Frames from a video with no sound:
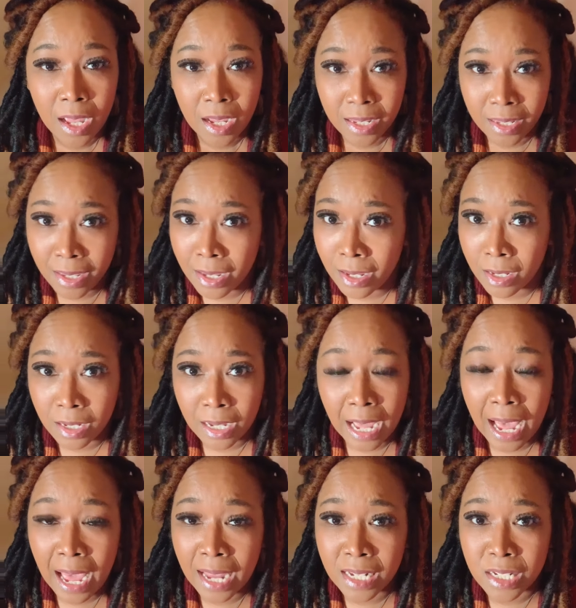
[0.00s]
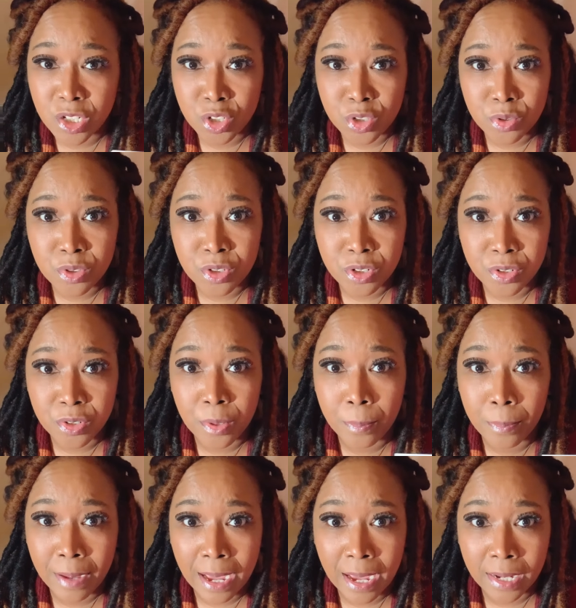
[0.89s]
Yeah, God is using your
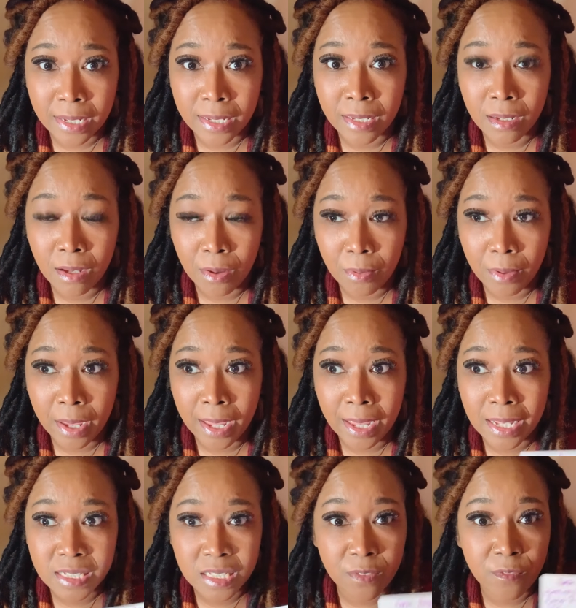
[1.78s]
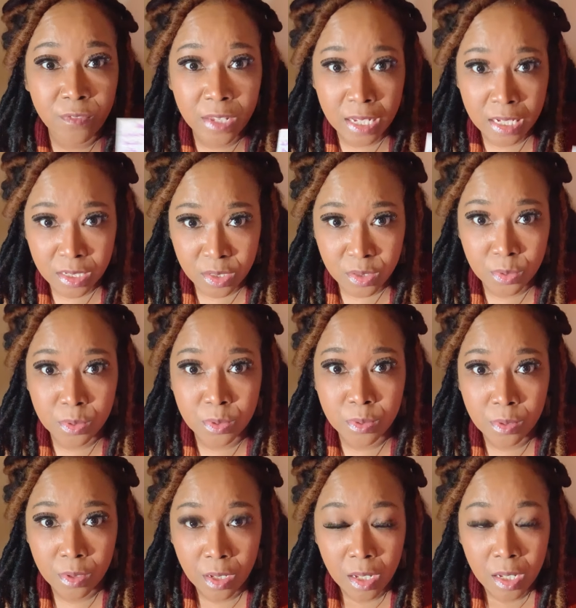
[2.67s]
body, okay, as a
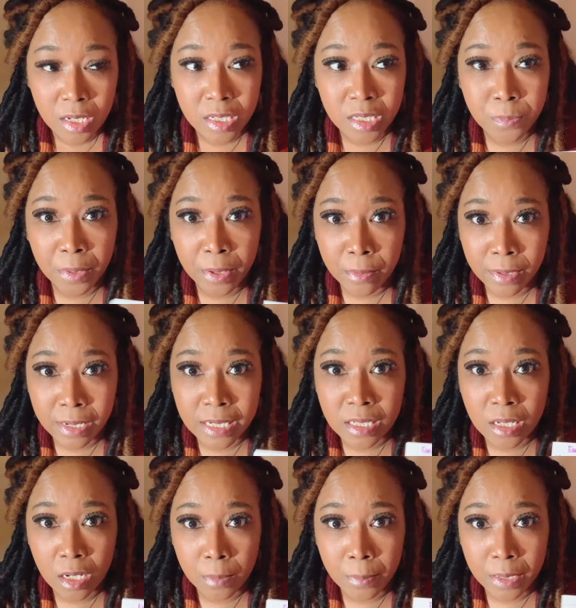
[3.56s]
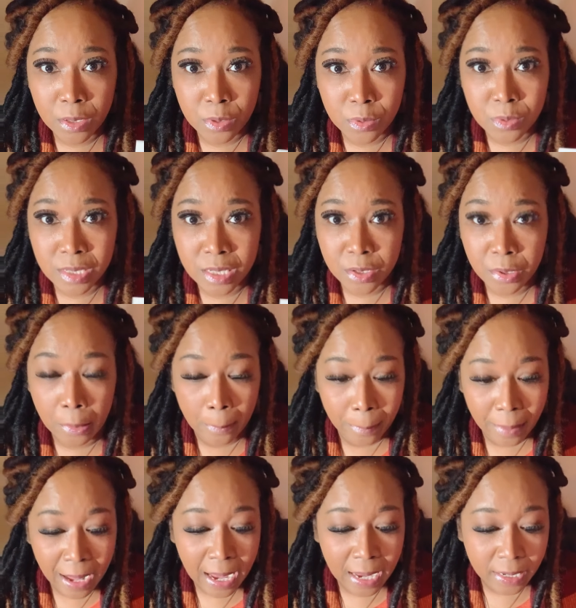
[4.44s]
vessel. Spirit is going to be using your
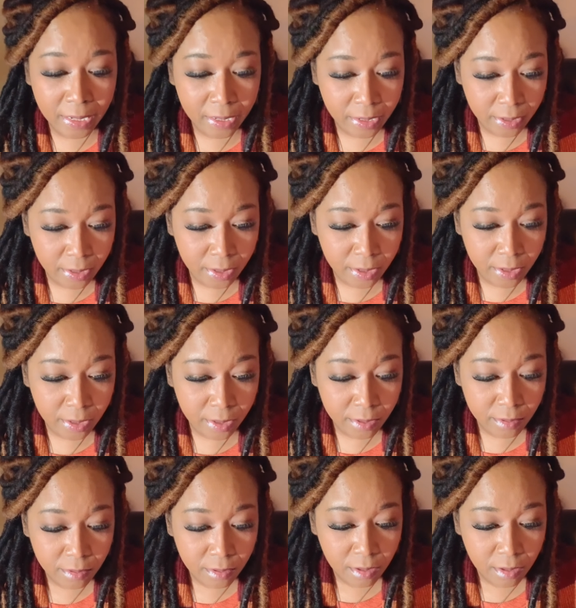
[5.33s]
body here.